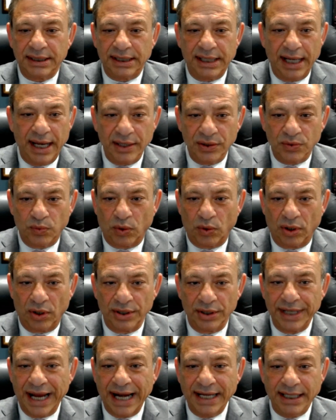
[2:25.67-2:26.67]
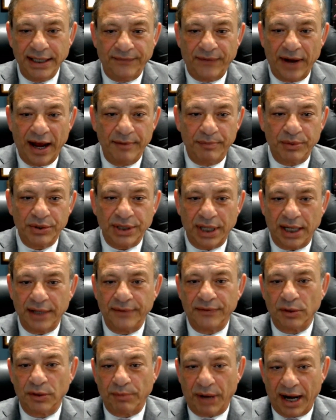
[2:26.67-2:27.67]
in today's world, 95%
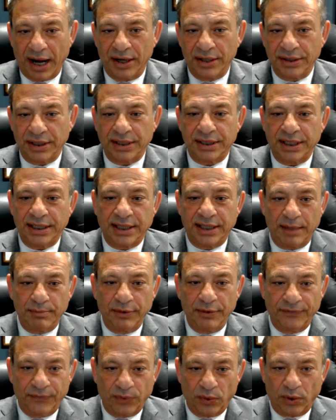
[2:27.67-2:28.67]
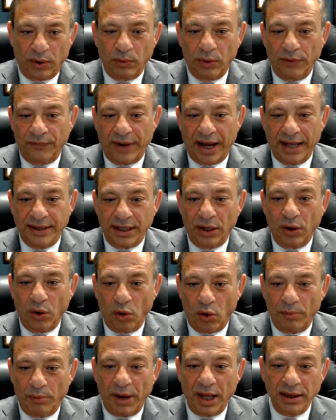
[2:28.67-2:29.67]
of your buyers, as I said before, will find their
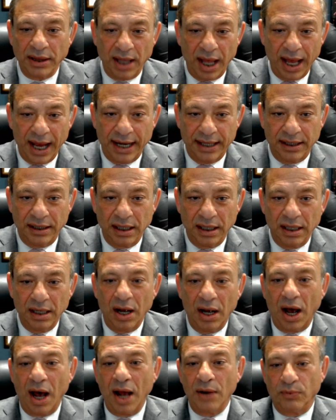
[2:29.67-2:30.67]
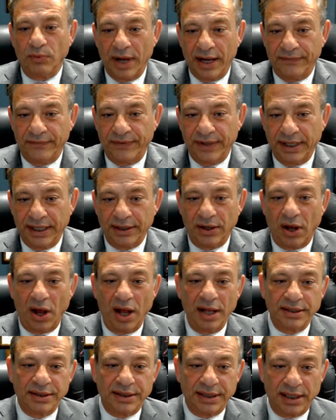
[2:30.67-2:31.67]
home online, on Redfin,
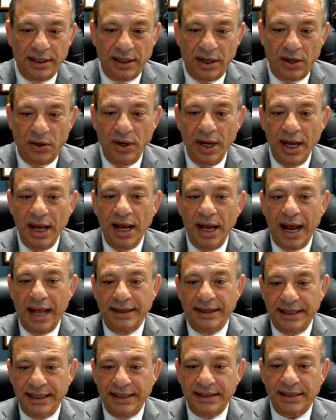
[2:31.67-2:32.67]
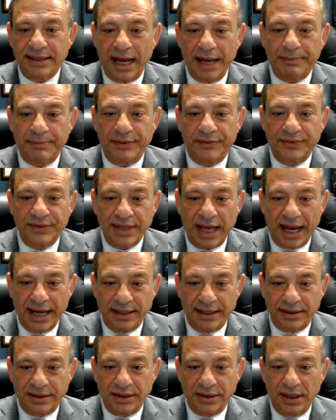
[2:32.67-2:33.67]
on Zillow, and these type of
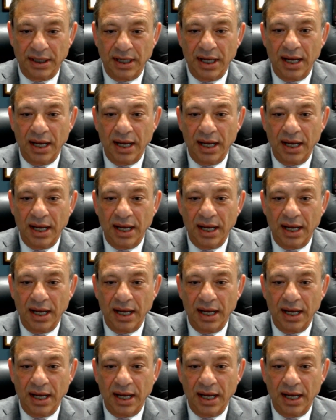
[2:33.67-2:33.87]
sites.